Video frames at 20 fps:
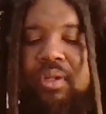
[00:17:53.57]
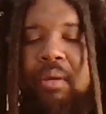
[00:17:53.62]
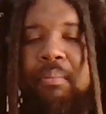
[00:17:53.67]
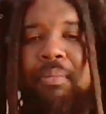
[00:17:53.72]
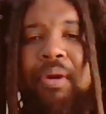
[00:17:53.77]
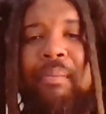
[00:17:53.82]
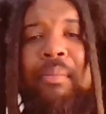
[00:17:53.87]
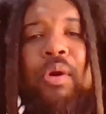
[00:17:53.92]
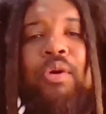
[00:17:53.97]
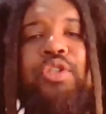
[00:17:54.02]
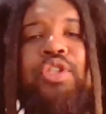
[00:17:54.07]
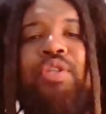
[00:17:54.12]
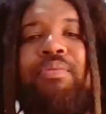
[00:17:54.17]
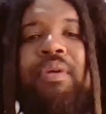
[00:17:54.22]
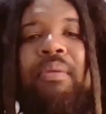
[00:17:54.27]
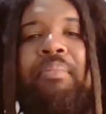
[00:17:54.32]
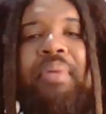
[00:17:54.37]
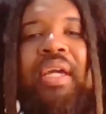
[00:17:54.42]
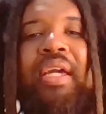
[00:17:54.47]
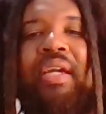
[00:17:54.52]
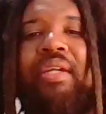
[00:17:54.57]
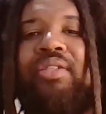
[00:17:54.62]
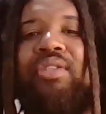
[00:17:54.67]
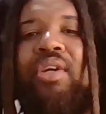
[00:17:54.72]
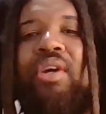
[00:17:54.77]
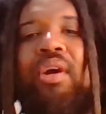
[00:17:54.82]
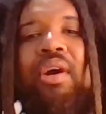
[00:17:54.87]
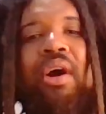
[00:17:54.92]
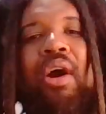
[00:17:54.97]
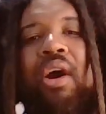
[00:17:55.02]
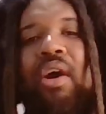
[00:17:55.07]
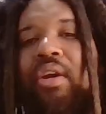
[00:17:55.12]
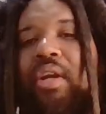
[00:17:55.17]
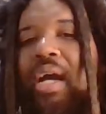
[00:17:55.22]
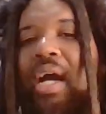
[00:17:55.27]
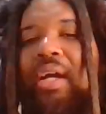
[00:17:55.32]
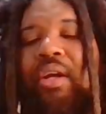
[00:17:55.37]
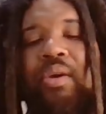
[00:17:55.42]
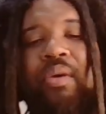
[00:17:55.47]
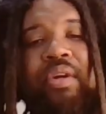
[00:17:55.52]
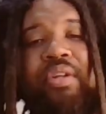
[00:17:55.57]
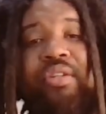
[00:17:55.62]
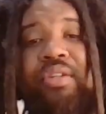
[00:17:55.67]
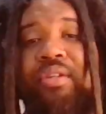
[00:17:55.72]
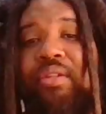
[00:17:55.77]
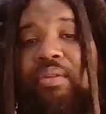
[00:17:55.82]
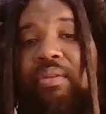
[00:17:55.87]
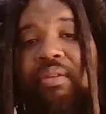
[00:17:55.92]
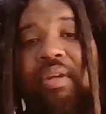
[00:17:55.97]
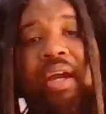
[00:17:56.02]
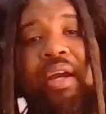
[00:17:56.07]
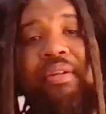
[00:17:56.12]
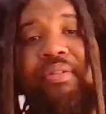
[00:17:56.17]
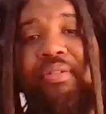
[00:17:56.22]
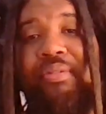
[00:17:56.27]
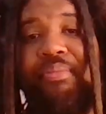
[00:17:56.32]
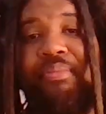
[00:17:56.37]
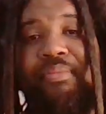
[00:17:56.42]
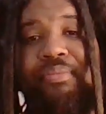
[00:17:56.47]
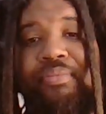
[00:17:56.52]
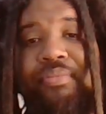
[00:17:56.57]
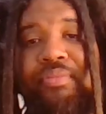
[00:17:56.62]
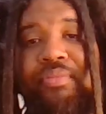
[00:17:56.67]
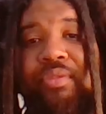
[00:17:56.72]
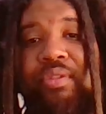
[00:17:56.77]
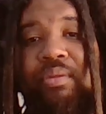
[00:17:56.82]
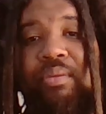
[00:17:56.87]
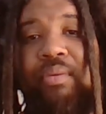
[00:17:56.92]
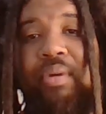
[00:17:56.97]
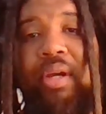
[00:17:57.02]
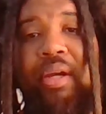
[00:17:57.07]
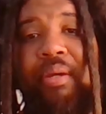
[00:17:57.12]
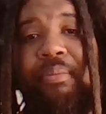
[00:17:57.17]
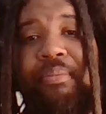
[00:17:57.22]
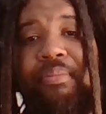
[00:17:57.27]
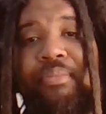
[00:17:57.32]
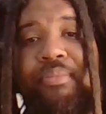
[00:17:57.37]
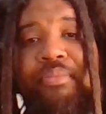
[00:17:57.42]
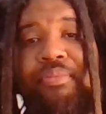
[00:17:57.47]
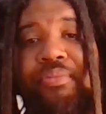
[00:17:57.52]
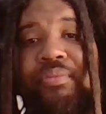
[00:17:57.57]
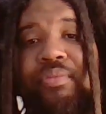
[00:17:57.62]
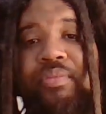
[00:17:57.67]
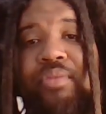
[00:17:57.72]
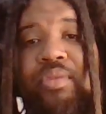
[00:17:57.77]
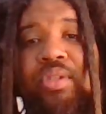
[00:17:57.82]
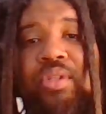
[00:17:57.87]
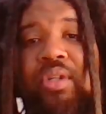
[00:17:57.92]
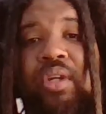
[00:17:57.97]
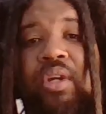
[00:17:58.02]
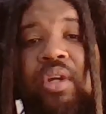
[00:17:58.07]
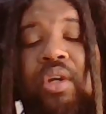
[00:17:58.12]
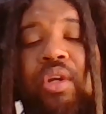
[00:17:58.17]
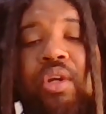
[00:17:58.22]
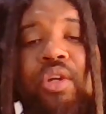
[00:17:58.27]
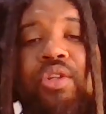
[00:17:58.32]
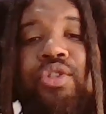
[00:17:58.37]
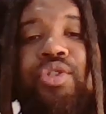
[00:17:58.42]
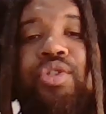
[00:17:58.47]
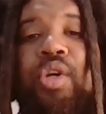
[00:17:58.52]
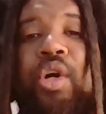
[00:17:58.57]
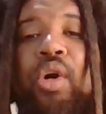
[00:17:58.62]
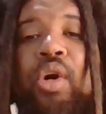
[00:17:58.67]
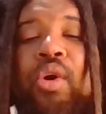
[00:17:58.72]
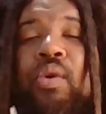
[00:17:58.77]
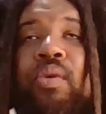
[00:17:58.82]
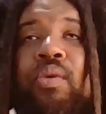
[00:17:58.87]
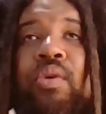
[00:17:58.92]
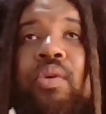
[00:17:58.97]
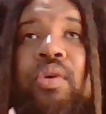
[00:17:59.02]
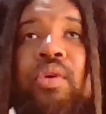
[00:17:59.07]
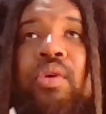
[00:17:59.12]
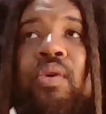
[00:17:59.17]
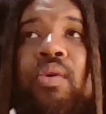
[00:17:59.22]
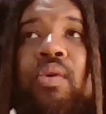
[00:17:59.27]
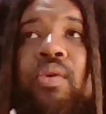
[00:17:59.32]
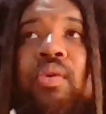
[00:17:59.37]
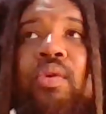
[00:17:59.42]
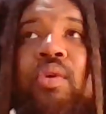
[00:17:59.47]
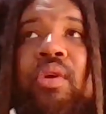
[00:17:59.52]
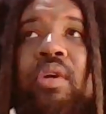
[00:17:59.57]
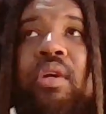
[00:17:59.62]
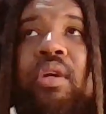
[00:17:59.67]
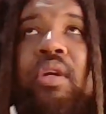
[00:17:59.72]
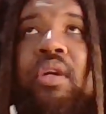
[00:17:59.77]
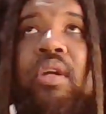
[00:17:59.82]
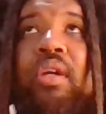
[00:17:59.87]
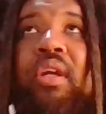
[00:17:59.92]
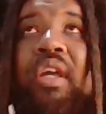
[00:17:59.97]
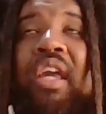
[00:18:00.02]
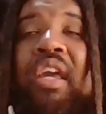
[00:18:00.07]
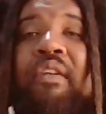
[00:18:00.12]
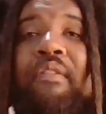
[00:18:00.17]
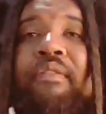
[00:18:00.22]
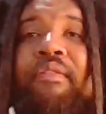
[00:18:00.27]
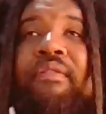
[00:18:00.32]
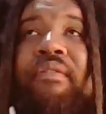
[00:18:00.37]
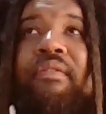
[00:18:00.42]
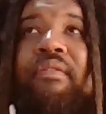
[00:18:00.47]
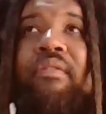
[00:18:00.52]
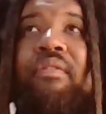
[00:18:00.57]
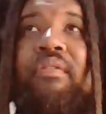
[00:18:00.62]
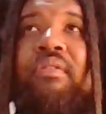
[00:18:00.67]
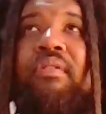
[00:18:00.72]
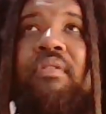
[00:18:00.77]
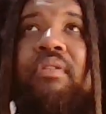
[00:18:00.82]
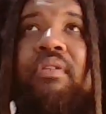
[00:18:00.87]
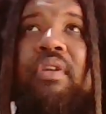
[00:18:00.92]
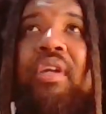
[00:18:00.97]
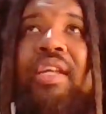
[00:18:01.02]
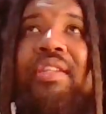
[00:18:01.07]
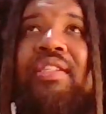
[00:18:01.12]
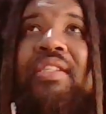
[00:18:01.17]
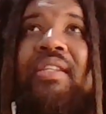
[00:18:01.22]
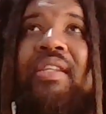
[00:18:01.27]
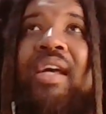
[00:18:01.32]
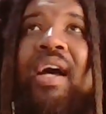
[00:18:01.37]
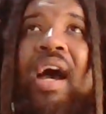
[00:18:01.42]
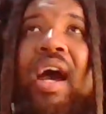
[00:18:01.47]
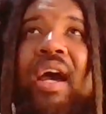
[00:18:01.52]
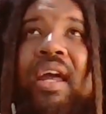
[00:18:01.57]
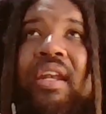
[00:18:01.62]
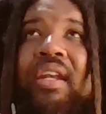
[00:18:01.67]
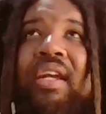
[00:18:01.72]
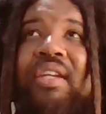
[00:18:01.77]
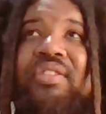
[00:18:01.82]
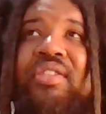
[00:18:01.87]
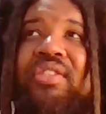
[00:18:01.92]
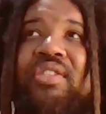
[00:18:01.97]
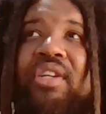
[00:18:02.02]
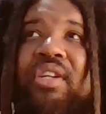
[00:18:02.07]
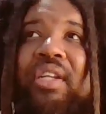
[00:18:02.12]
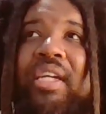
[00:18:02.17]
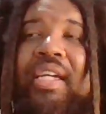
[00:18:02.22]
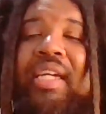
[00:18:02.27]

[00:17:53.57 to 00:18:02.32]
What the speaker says: But most human beings are not going to do that, right? So if it's not necessarily